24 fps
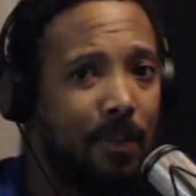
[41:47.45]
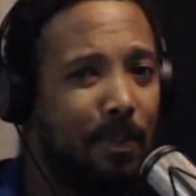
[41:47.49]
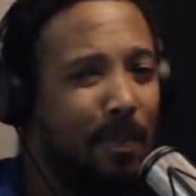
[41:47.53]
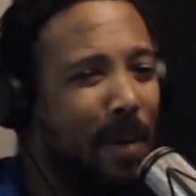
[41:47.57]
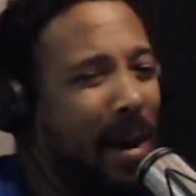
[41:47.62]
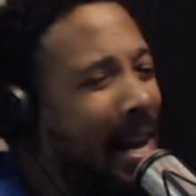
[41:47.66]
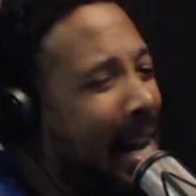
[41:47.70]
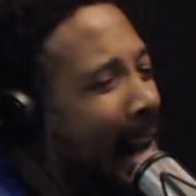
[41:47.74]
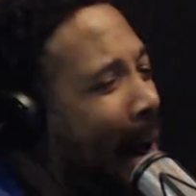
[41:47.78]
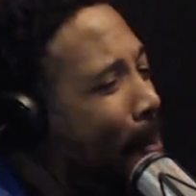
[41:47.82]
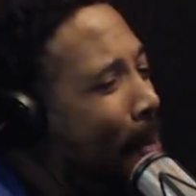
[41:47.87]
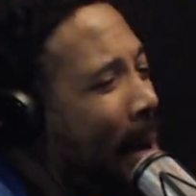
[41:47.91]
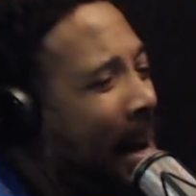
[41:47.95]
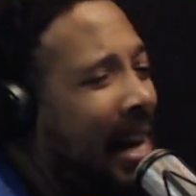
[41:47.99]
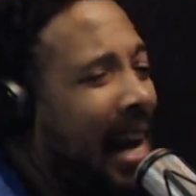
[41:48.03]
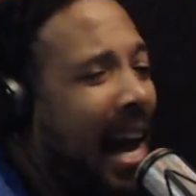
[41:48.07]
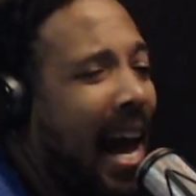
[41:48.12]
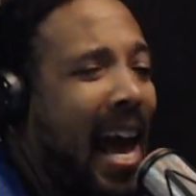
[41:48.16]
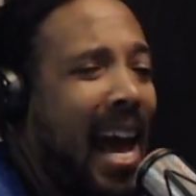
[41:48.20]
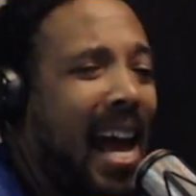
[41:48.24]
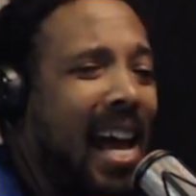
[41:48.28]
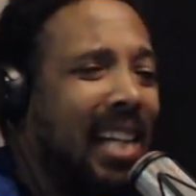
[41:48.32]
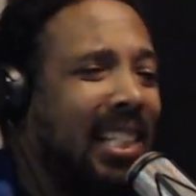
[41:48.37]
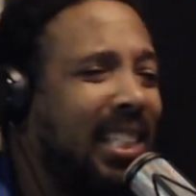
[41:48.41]
Man, I'm at
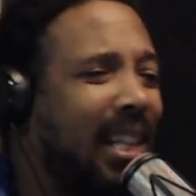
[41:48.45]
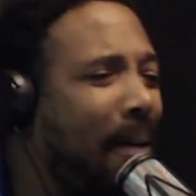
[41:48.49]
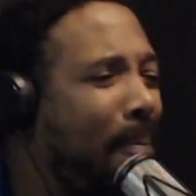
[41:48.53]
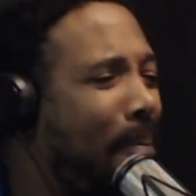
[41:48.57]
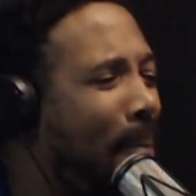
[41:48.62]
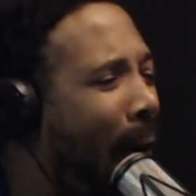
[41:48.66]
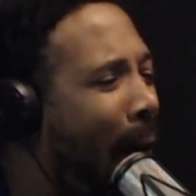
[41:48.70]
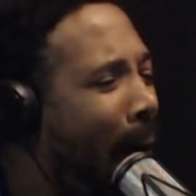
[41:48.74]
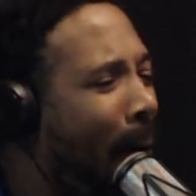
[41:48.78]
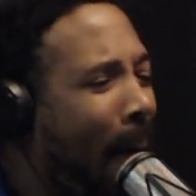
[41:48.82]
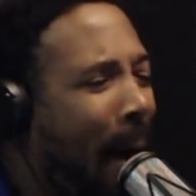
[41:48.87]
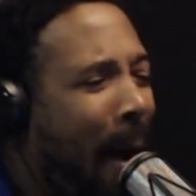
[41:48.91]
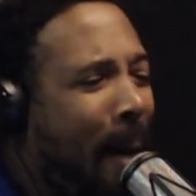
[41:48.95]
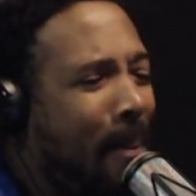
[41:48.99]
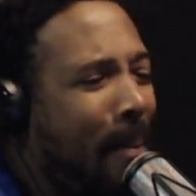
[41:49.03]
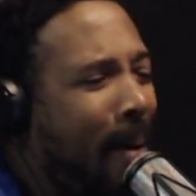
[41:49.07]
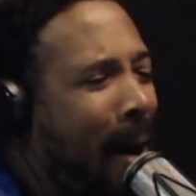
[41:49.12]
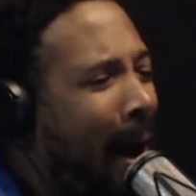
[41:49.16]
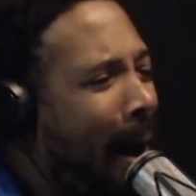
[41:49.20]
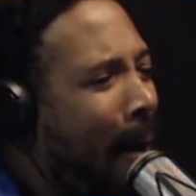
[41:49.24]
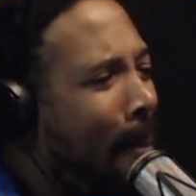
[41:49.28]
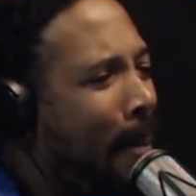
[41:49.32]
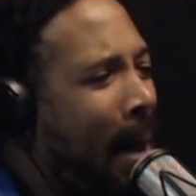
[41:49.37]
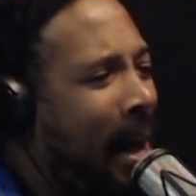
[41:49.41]
an age,
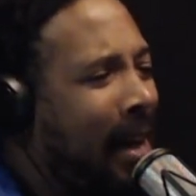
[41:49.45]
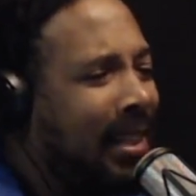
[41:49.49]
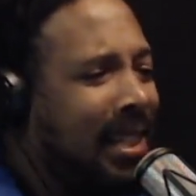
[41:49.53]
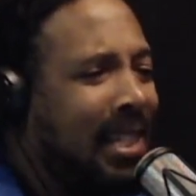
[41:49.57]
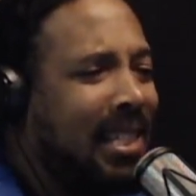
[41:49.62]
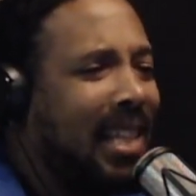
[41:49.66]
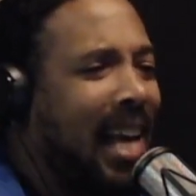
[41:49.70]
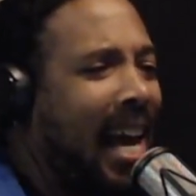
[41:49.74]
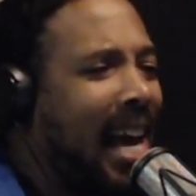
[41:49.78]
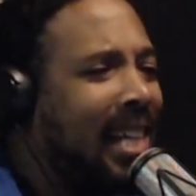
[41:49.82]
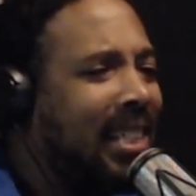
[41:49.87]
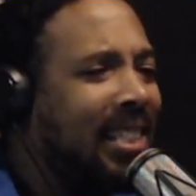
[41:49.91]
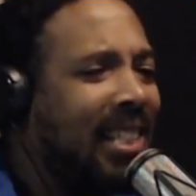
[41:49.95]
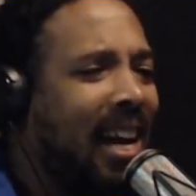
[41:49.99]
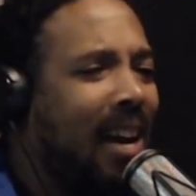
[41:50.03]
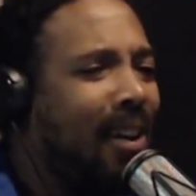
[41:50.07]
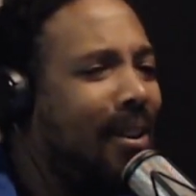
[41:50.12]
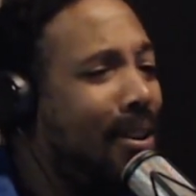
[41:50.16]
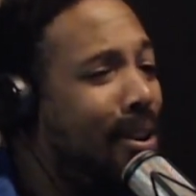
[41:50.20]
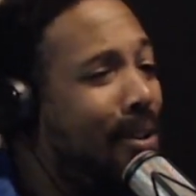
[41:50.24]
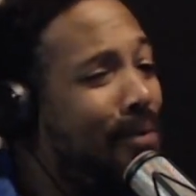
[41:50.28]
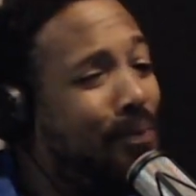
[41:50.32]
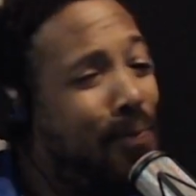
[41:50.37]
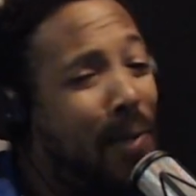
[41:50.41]
I'm at this age
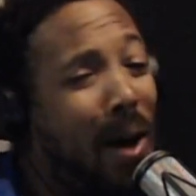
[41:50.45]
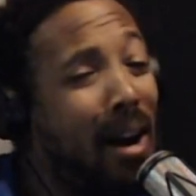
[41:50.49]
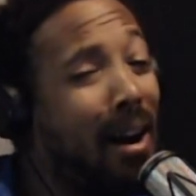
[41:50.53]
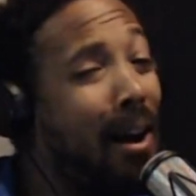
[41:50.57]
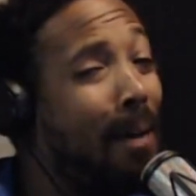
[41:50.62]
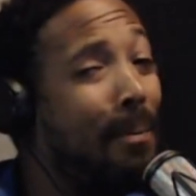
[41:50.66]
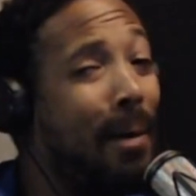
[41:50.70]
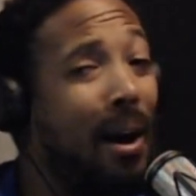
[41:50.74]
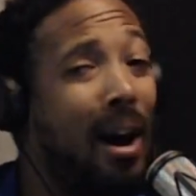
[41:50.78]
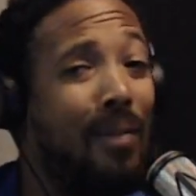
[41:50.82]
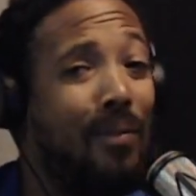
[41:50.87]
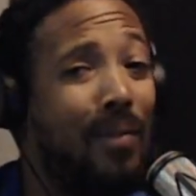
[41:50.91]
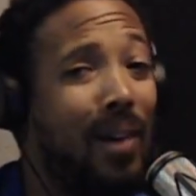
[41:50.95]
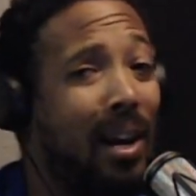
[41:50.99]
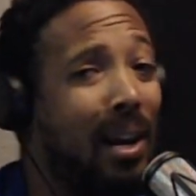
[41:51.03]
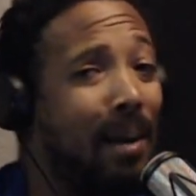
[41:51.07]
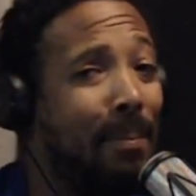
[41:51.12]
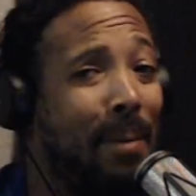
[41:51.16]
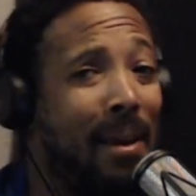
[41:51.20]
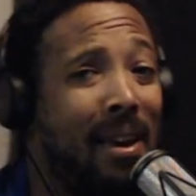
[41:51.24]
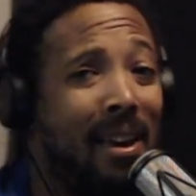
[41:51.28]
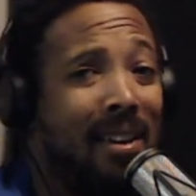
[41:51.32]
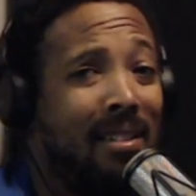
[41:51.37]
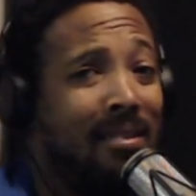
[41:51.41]
now, and fuck a motherfucker,
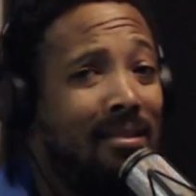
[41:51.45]
man.